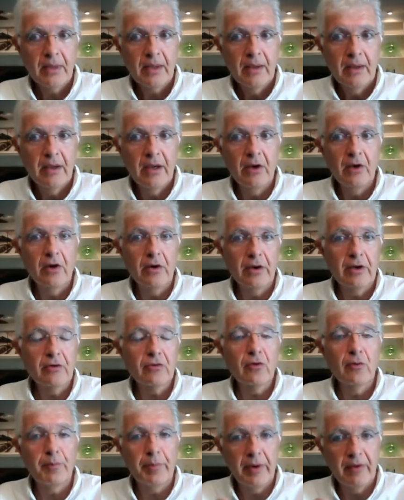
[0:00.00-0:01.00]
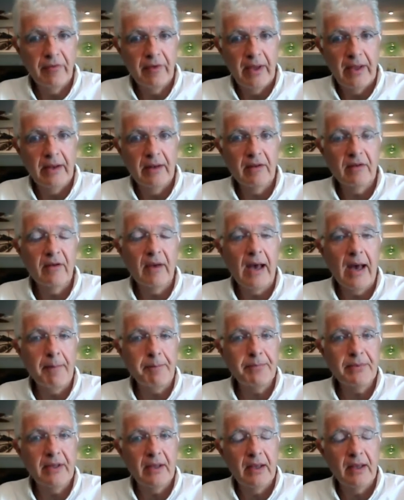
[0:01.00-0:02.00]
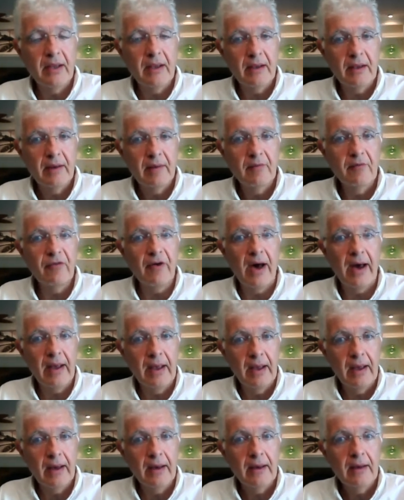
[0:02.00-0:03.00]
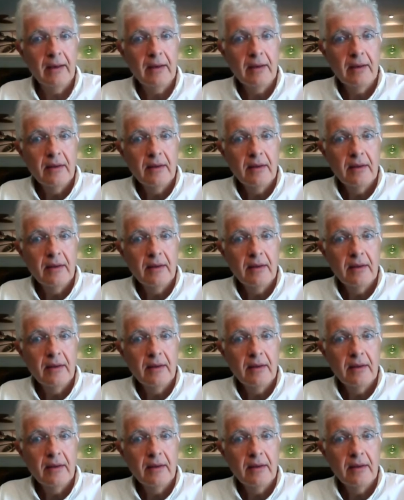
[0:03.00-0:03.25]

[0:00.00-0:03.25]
in order to prevent uptake via